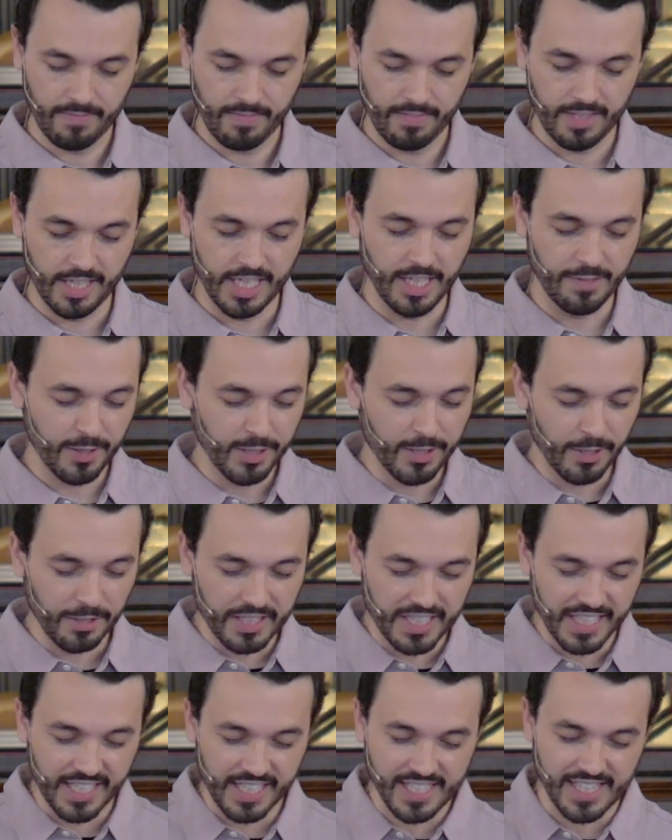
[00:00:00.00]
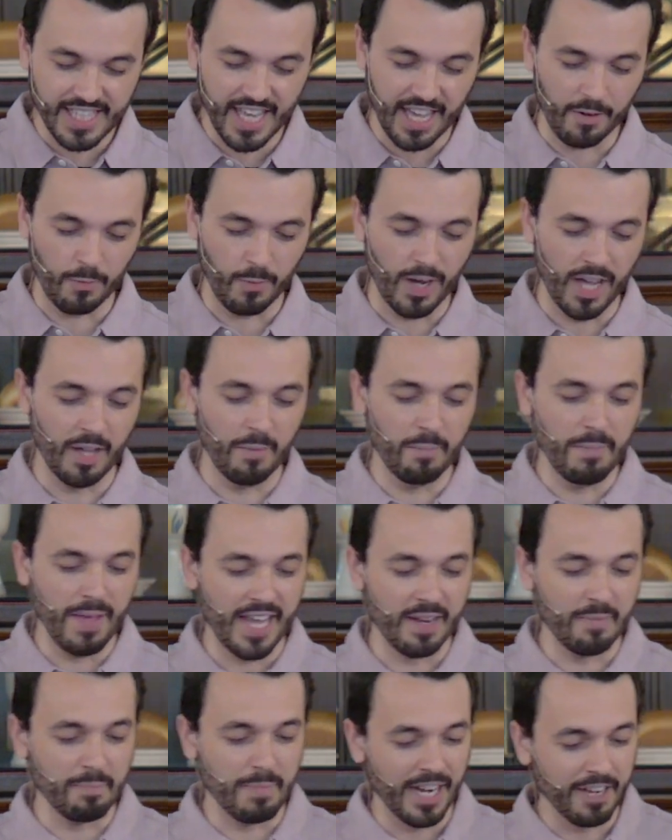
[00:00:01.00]
The difficulty is that while
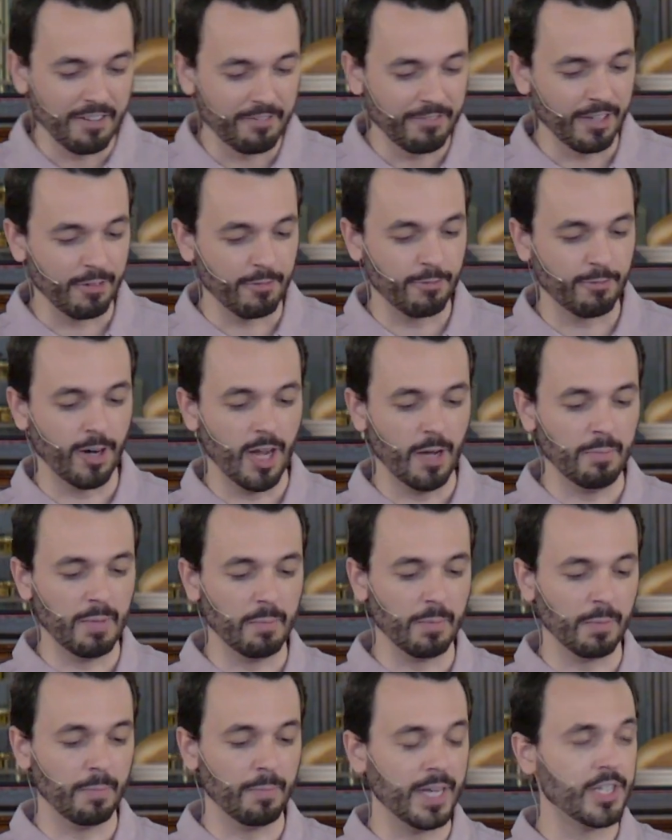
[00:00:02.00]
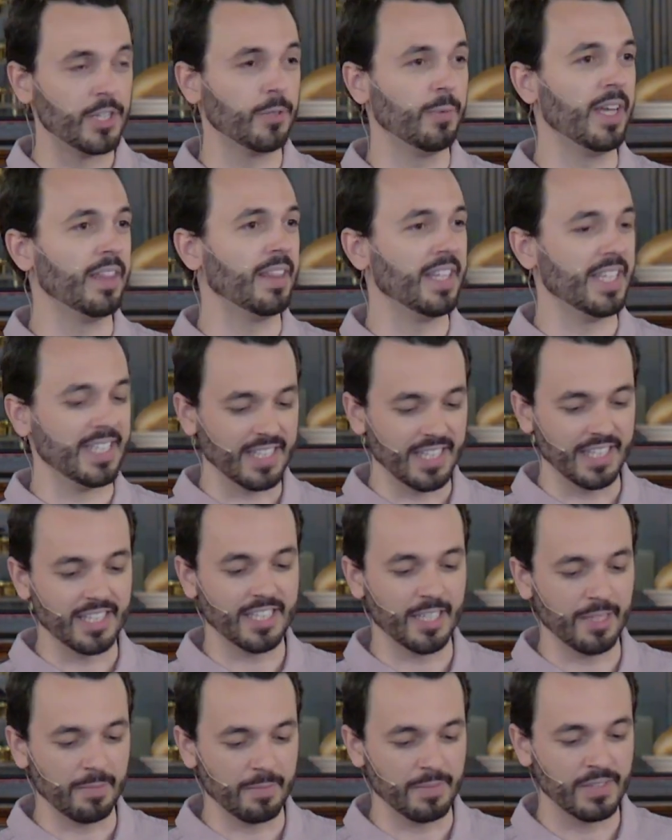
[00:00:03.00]
men benefit from and perpetuate these
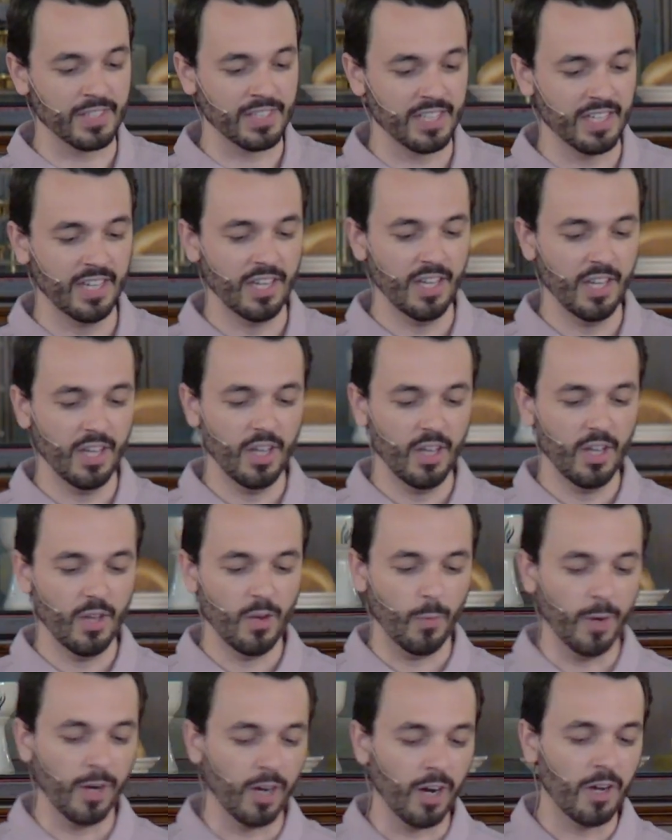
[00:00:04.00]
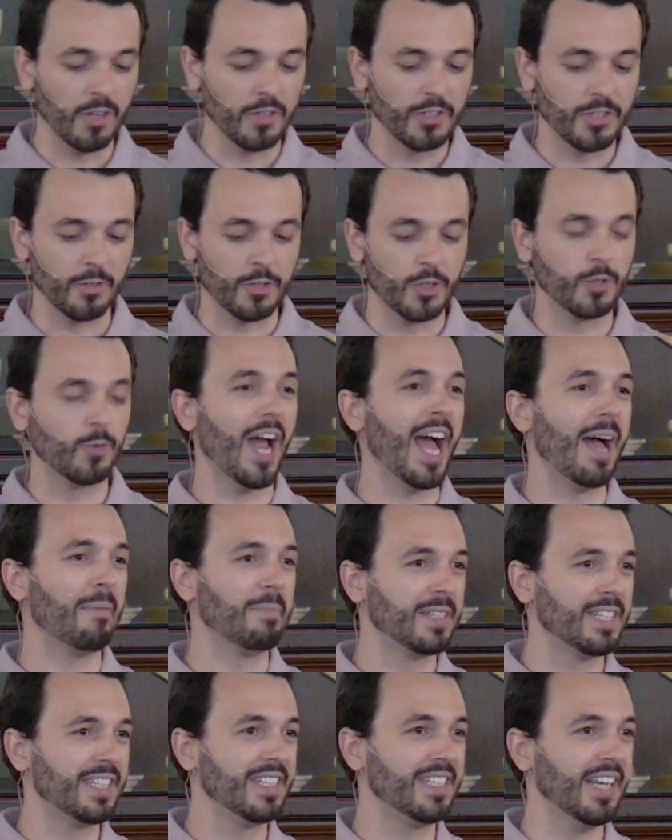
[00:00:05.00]
systems, we are also
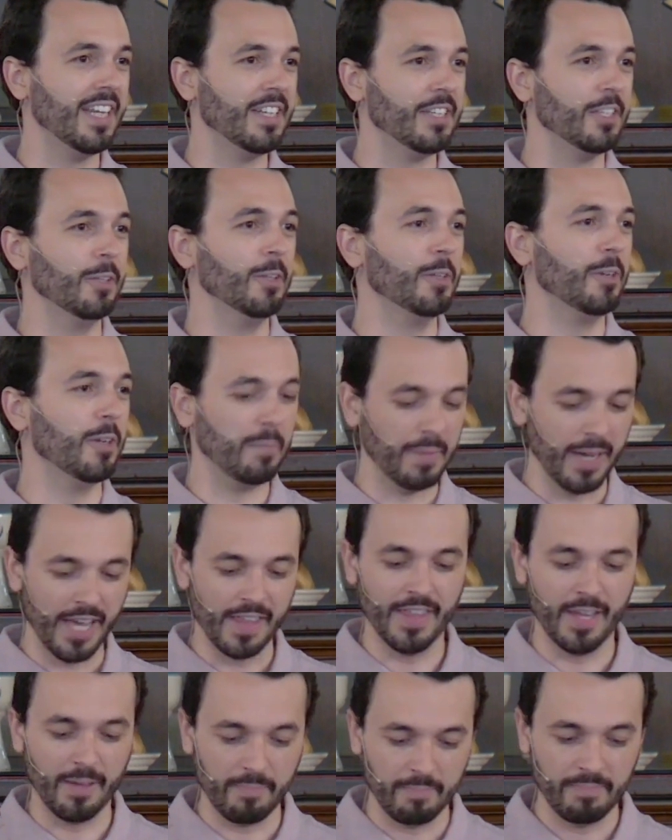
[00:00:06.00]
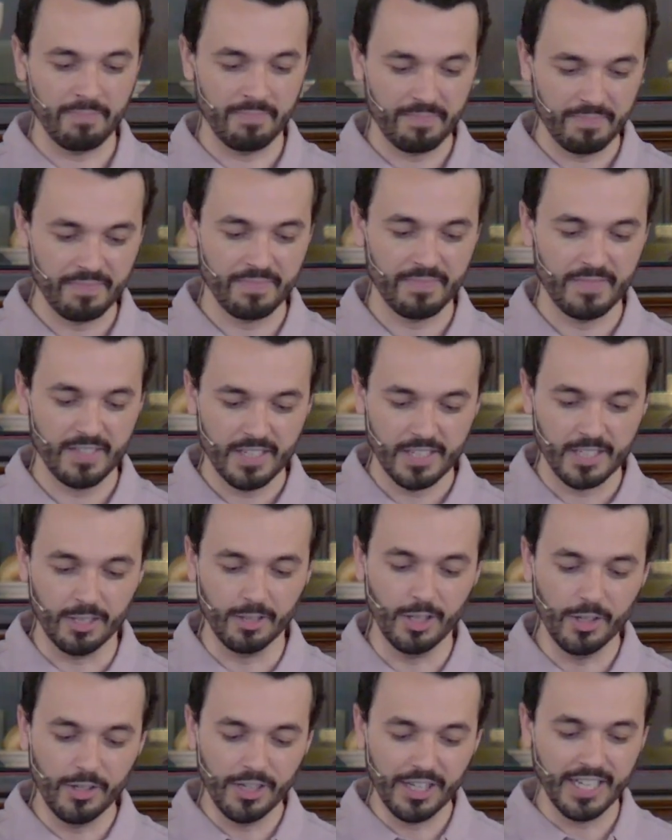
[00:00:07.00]
trapped and deluded by them.
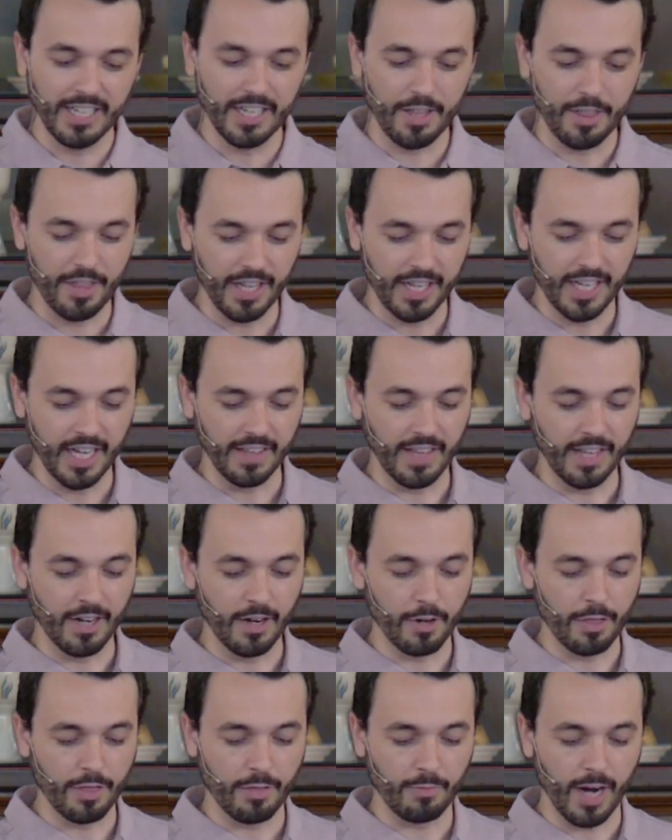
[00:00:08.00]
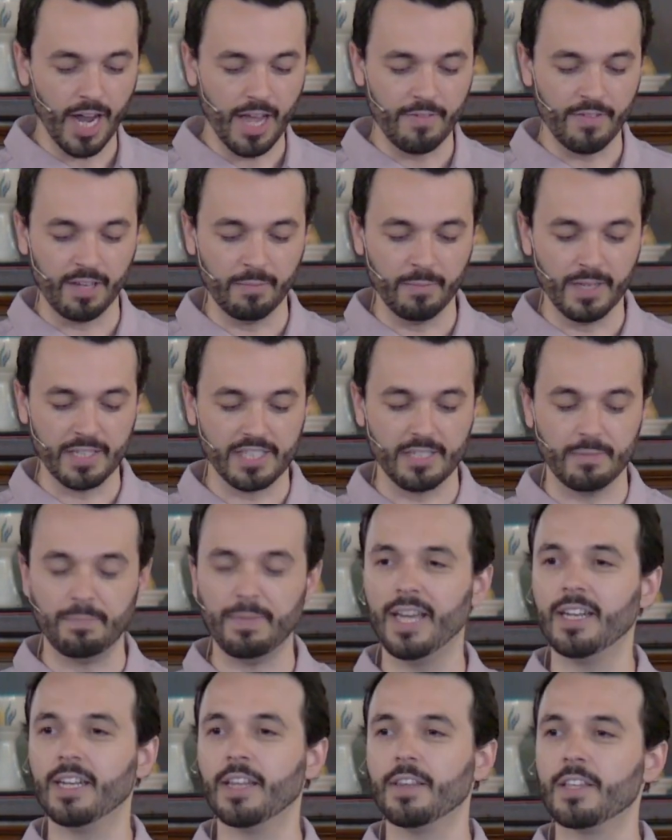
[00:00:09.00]
Deluded into thinking that our thriving must
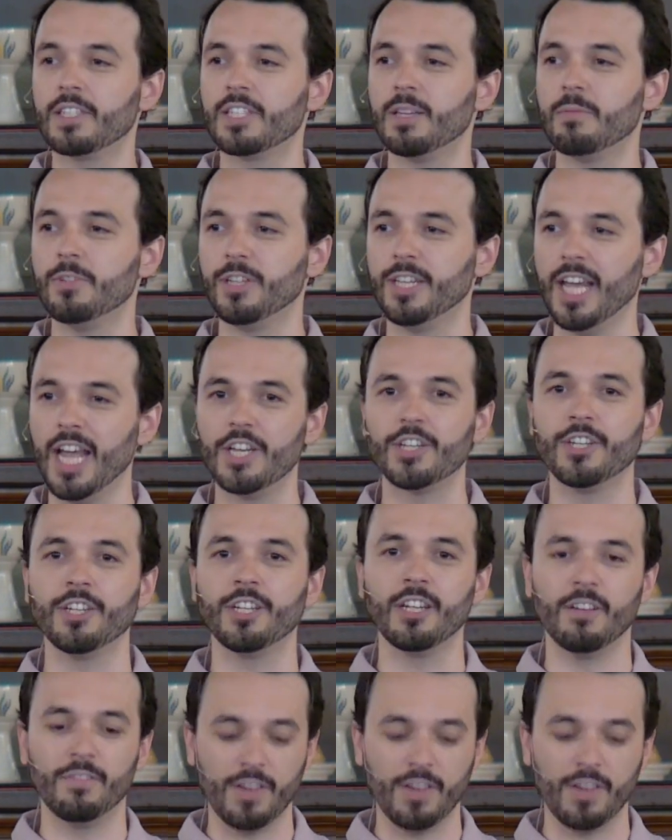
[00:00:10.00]
depend on the subjugation of